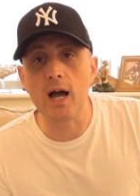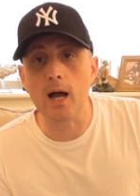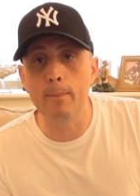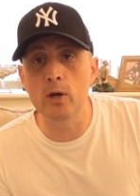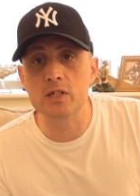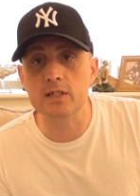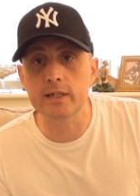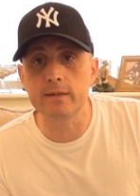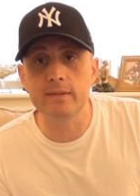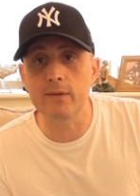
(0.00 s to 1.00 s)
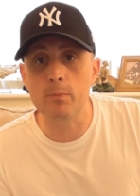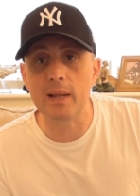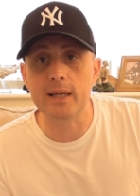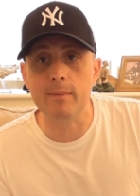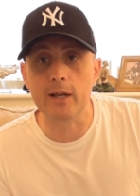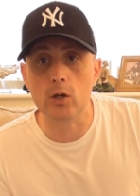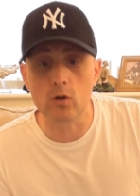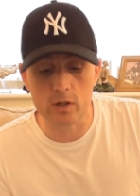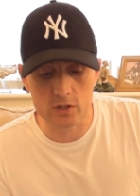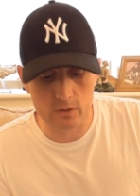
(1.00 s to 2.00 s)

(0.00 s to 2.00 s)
I personally never played Command and Conquer,